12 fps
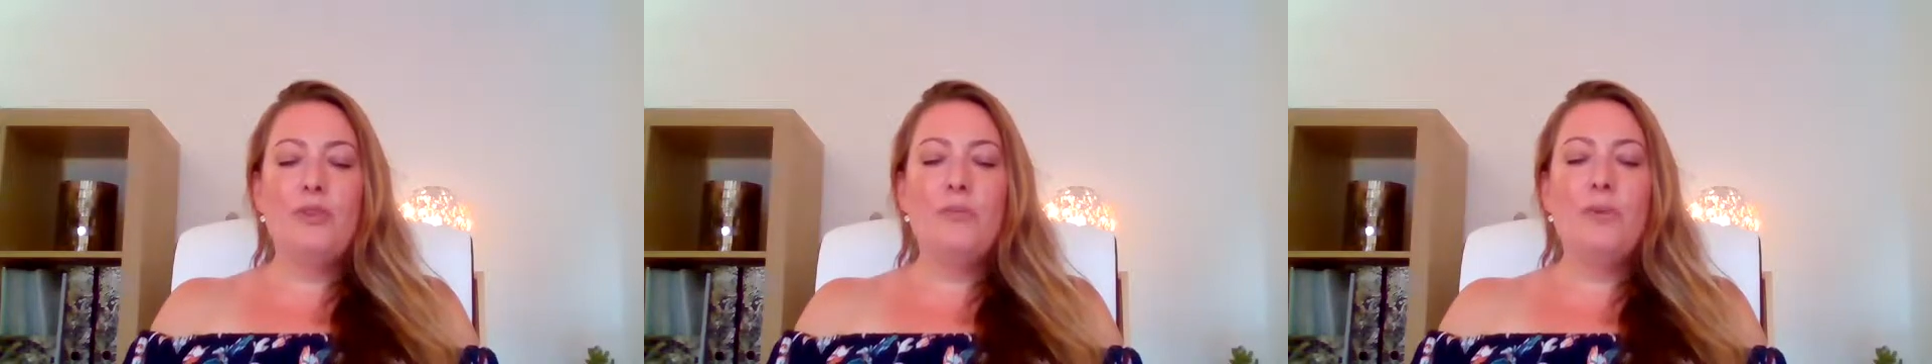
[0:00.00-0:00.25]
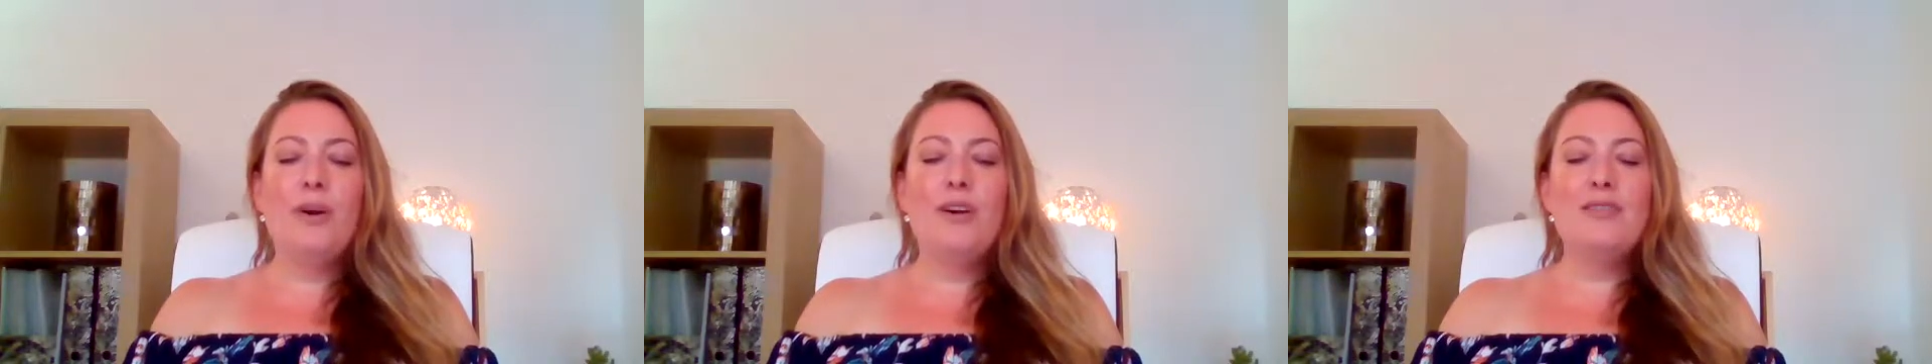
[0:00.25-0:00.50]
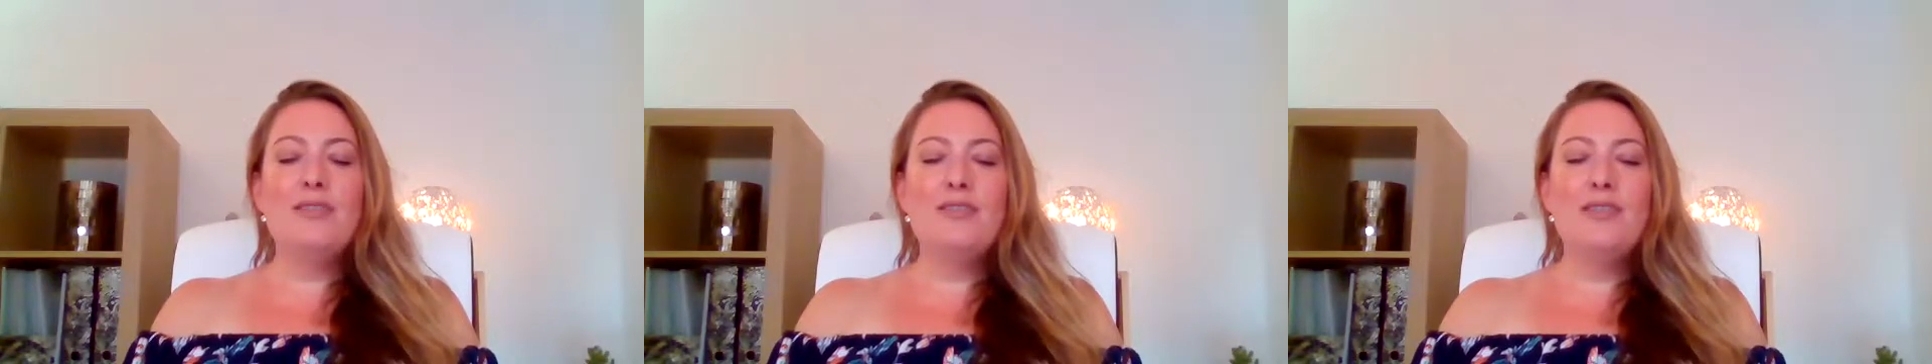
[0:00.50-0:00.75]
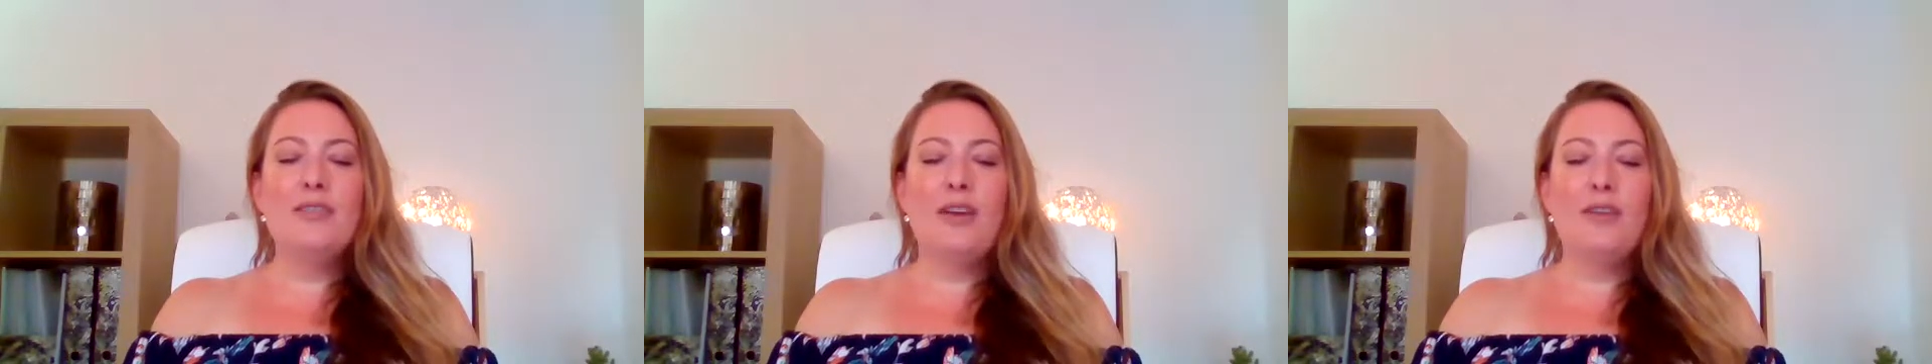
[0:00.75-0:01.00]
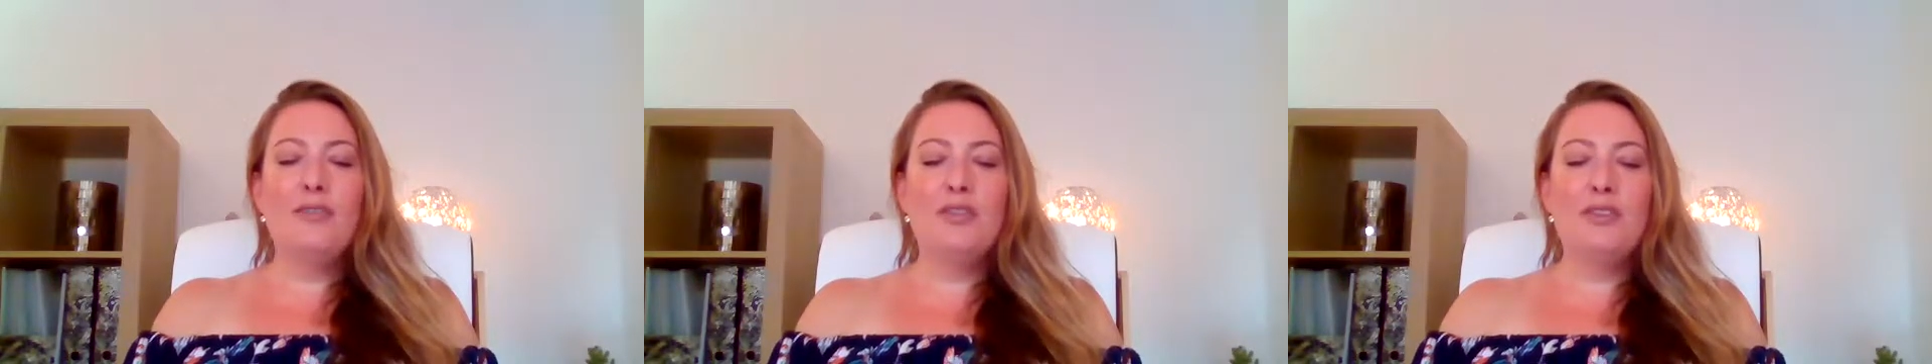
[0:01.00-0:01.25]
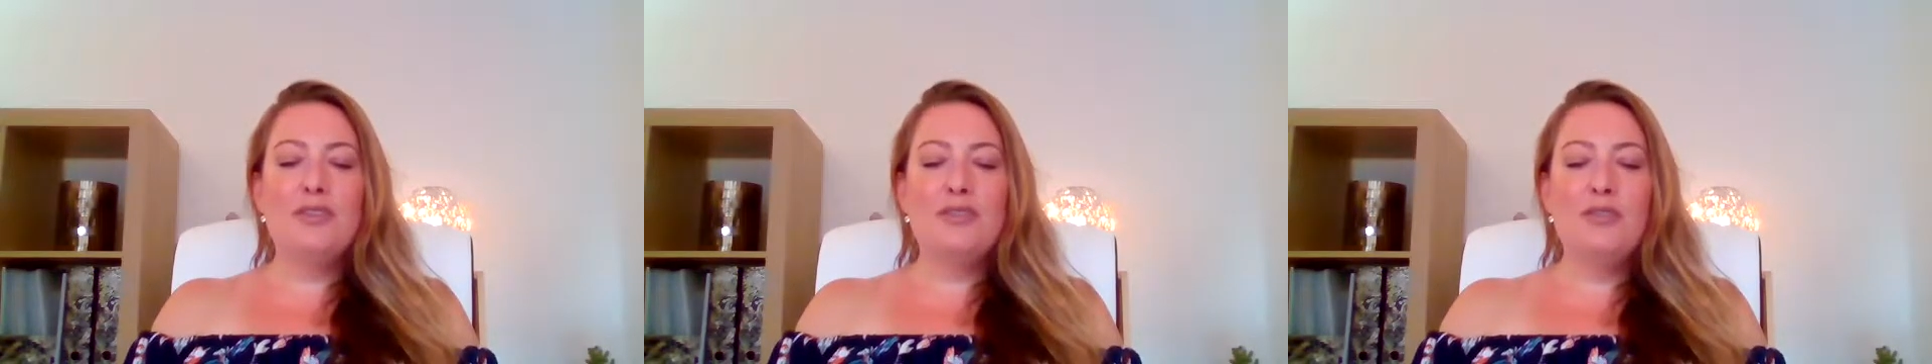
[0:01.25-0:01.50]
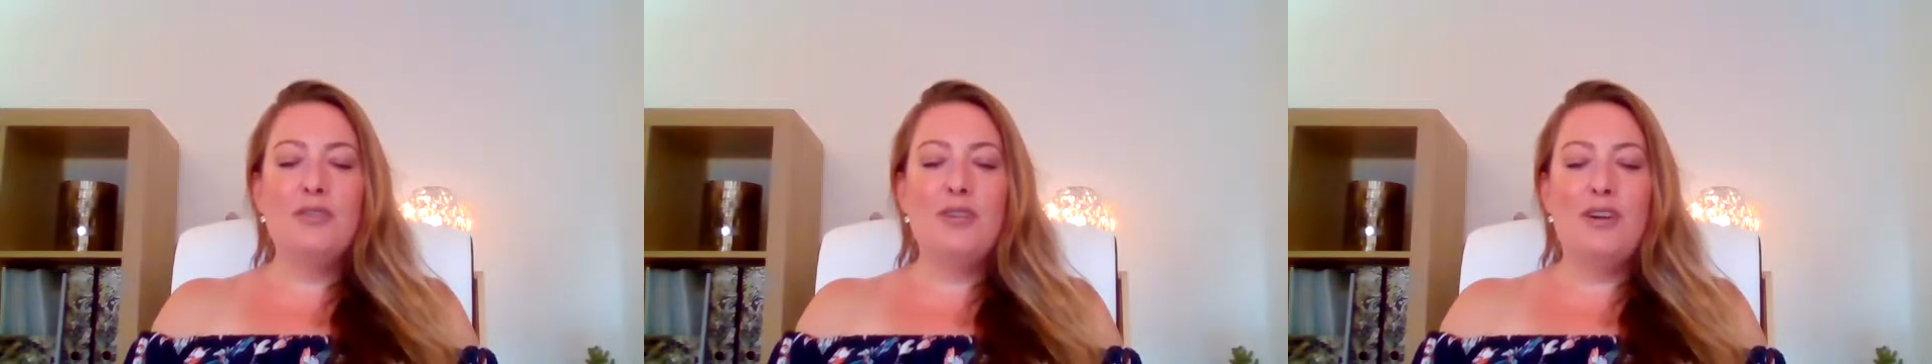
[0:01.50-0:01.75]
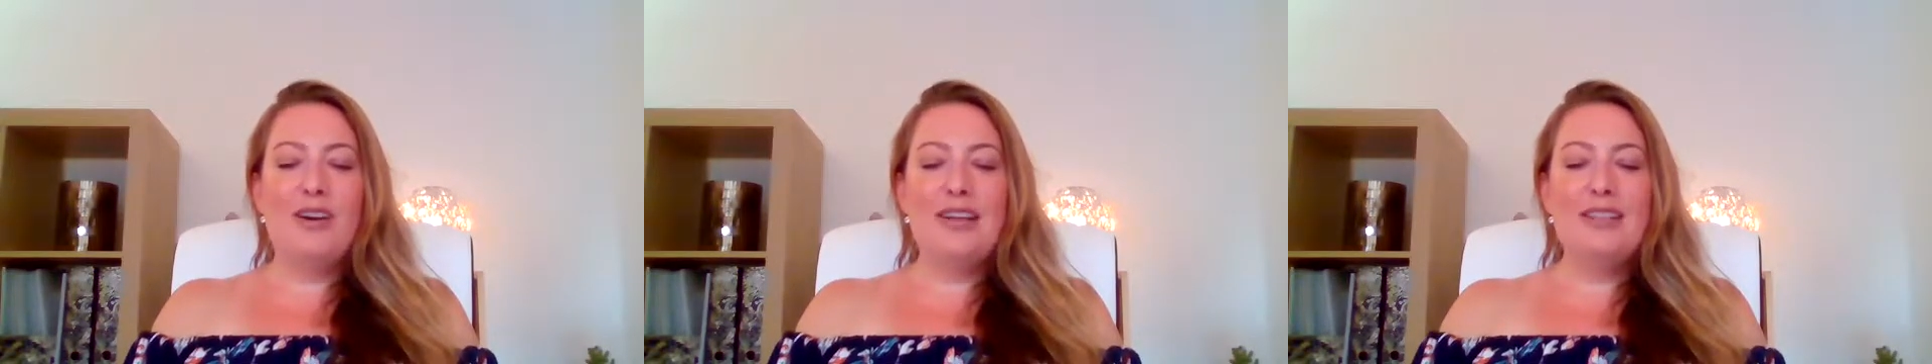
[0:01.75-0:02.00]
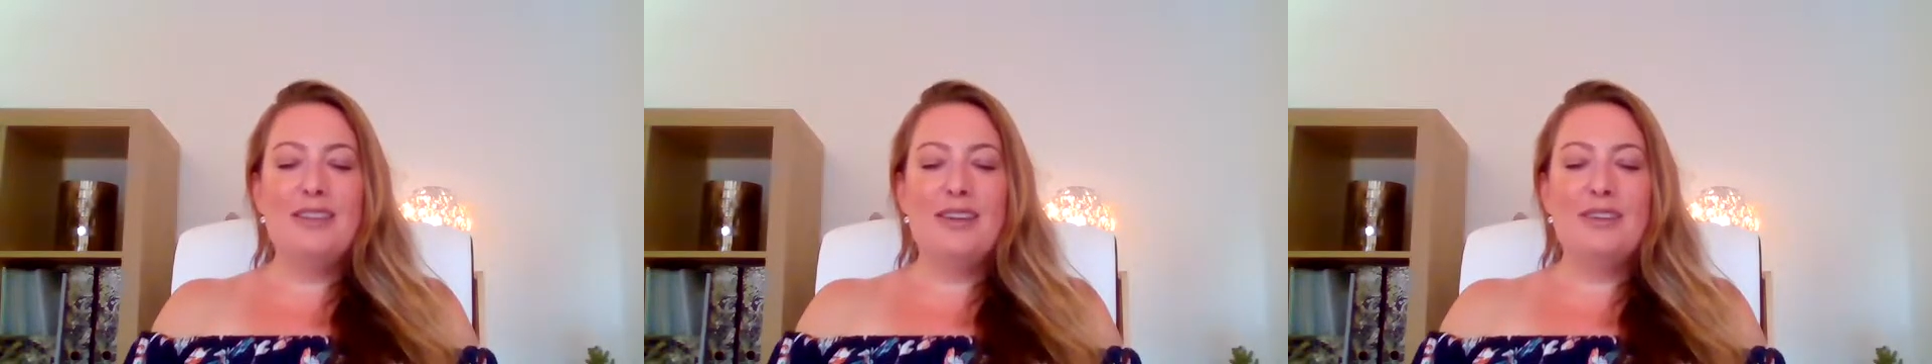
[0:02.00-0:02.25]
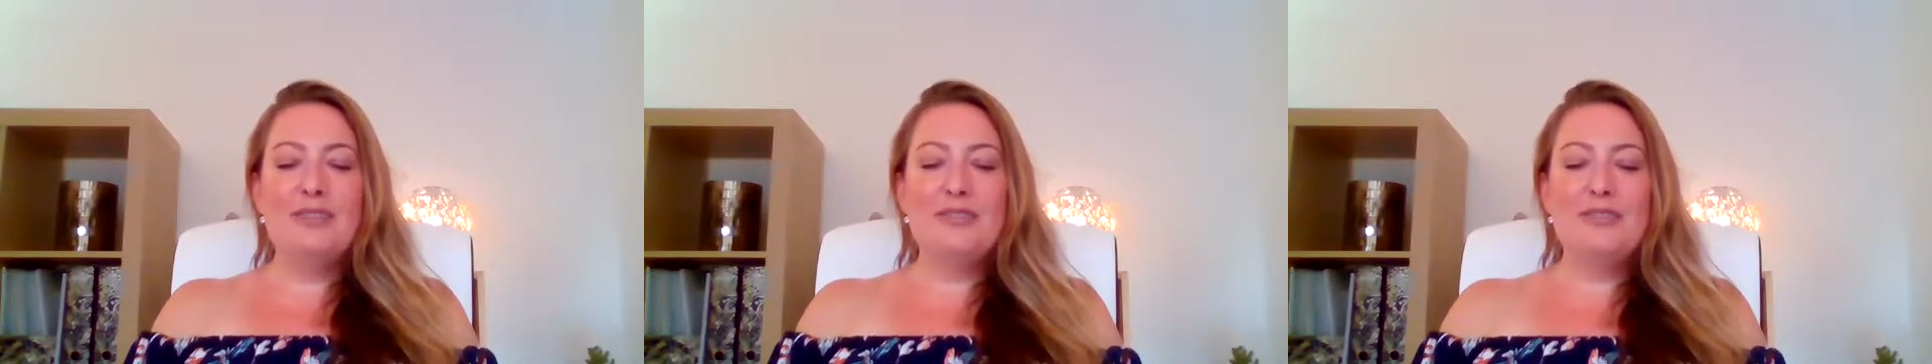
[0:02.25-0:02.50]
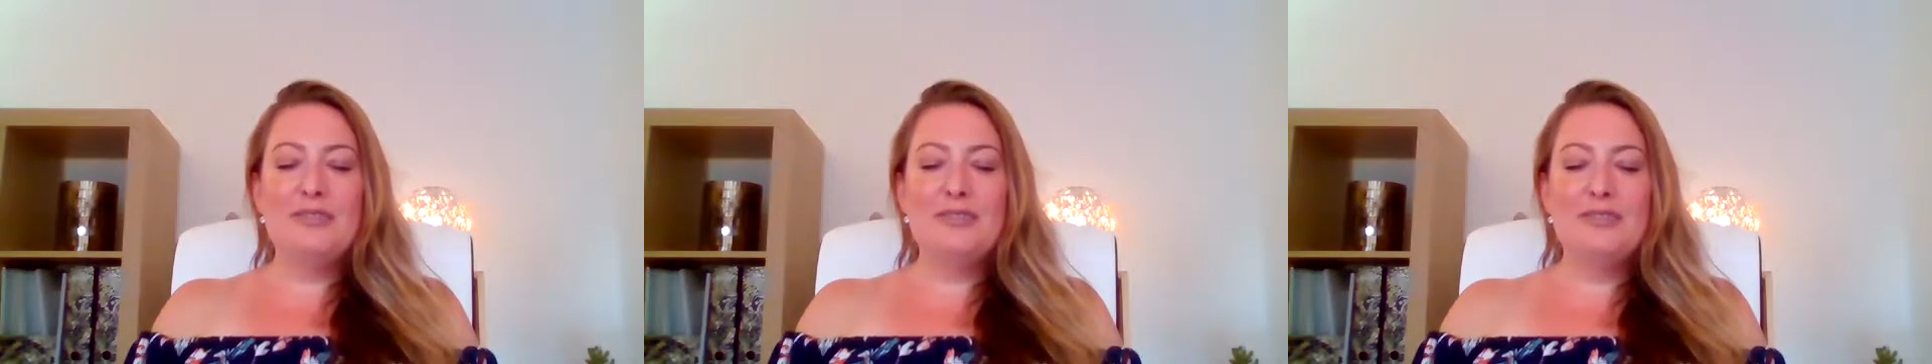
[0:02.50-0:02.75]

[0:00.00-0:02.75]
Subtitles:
You pass this over to your higher self.